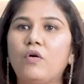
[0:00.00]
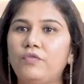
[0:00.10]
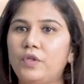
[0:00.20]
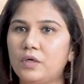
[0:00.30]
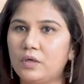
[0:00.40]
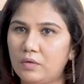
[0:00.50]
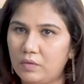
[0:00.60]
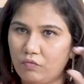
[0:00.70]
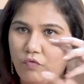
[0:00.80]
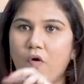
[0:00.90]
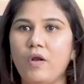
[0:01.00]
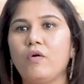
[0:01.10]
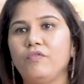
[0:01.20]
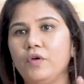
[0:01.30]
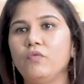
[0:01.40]
of the wall
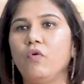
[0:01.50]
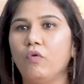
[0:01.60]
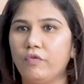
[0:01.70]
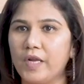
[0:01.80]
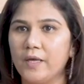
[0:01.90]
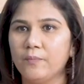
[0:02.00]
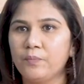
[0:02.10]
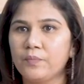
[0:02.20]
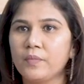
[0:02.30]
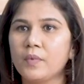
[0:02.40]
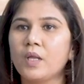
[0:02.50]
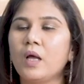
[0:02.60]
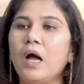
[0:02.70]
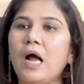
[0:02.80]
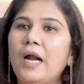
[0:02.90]
of the ovary.
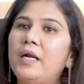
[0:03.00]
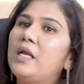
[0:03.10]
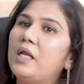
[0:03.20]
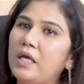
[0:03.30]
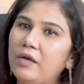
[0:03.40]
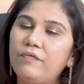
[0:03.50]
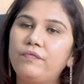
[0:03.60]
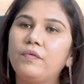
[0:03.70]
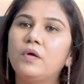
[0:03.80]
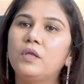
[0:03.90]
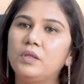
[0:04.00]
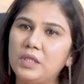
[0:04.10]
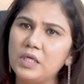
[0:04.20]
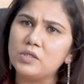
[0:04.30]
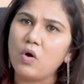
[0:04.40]
And if
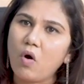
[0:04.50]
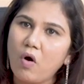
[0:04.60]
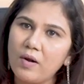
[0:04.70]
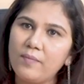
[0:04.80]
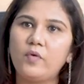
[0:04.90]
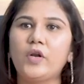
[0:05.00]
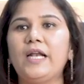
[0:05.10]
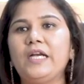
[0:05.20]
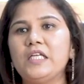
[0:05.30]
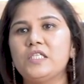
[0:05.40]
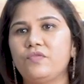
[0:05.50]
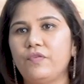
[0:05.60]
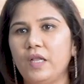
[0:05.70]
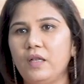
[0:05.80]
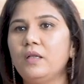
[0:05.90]
these all modalities
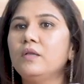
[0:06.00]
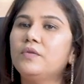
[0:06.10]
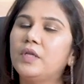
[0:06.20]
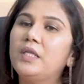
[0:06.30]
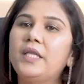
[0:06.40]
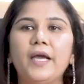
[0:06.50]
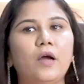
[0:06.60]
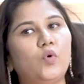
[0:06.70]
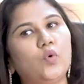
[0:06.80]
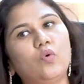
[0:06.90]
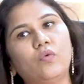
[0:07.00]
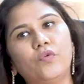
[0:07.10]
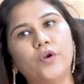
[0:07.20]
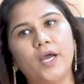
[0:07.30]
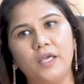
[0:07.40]
fail, then they have to go
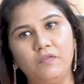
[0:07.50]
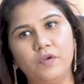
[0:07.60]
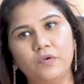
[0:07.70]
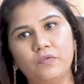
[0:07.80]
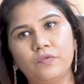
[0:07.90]
for IVF.